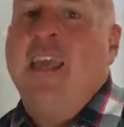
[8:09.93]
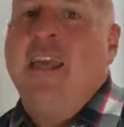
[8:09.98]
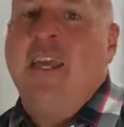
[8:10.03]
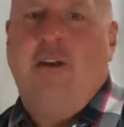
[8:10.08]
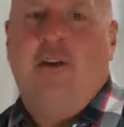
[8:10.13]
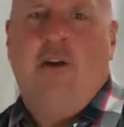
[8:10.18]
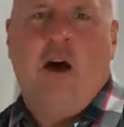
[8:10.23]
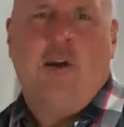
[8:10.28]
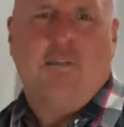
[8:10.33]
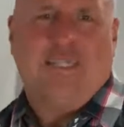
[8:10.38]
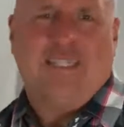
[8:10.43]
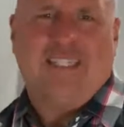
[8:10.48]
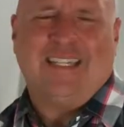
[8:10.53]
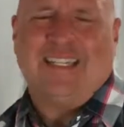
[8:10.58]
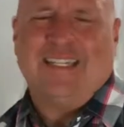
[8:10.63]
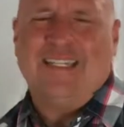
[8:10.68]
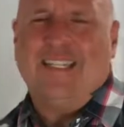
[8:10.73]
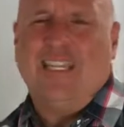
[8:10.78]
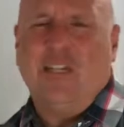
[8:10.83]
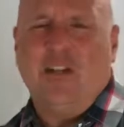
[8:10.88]
it'll help us to
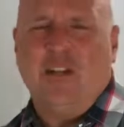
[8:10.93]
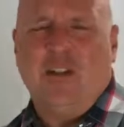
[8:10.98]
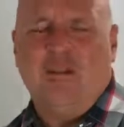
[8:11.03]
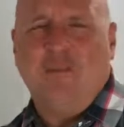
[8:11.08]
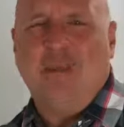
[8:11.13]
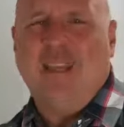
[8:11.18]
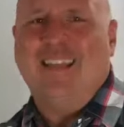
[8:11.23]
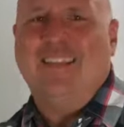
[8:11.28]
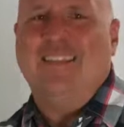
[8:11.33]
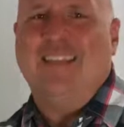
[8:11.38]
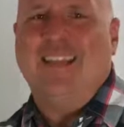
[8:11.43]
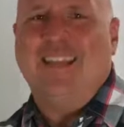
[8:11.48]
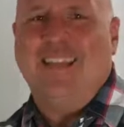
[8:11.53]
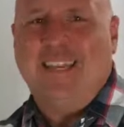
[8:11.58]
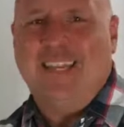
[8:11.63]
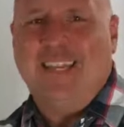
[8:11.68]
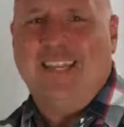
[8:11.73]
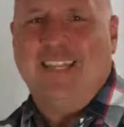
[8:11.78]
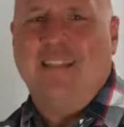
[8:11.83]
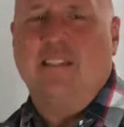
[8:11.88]
continue to meet the
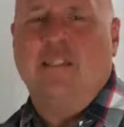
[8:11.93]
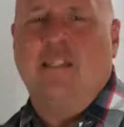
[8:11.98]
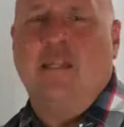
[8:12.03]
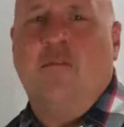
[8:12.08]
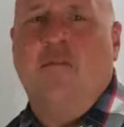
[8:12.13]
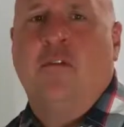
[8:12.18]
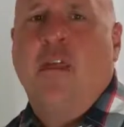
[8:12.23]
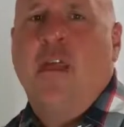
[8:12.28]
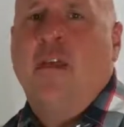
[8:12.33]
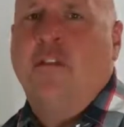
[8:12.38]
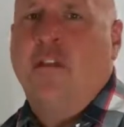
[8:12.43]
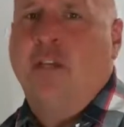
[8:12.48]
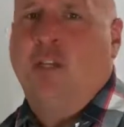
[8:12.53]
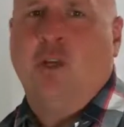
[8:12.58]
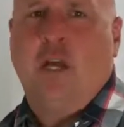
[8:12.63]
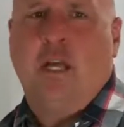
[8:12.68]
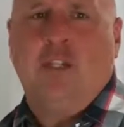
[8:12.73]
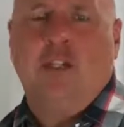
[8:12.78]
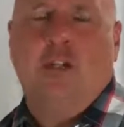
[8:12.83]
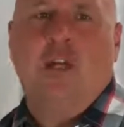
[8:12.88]
needs of the
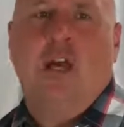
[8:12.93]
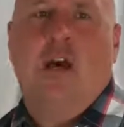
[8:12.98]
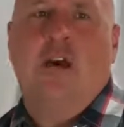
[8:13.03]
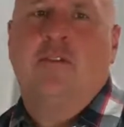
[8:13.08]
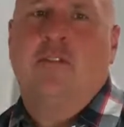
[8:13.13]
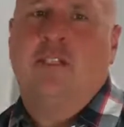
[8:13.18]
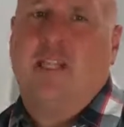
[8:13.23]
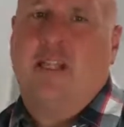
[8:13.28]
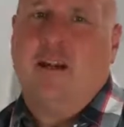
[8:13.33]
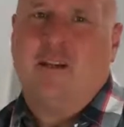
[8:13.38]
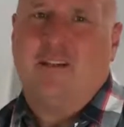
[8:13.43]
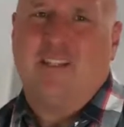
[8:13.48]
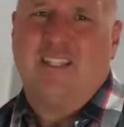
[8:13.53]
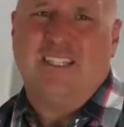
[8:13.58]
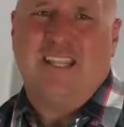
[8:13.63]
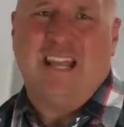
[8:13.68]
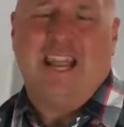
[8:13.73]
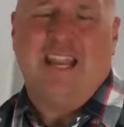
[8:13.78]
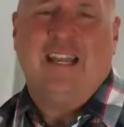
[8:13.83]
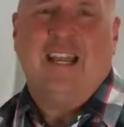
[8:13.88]
Treasure Coast and our
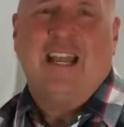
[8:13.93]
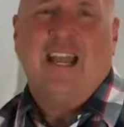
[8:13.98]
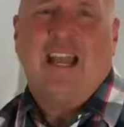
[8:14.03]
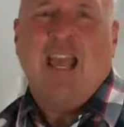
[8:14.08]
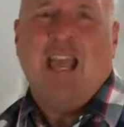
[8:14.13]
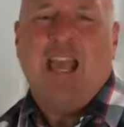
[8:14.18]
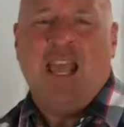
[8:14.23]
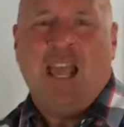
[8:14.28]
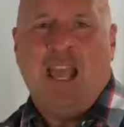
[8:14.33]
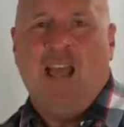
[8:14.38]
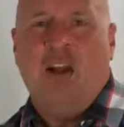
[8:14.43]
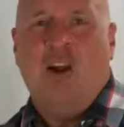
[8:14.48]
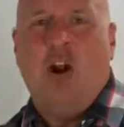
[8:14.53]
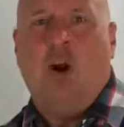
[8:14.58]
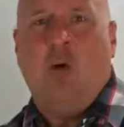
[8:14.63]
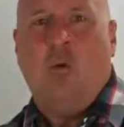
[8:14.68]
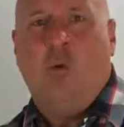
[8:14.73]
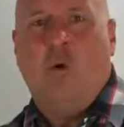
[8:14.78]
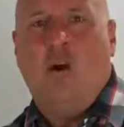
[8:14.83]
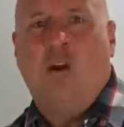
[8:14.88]
state and
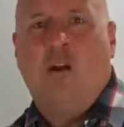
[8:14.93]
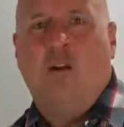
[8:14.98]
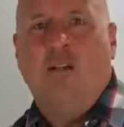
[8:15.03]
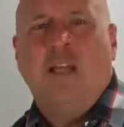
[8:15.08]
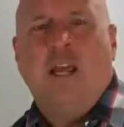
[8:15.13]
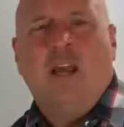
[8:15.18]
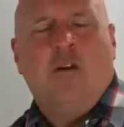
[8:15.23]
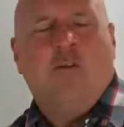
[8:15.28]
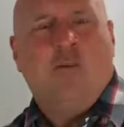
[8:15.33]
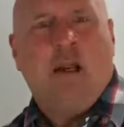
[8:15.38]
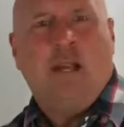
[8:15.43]
our world.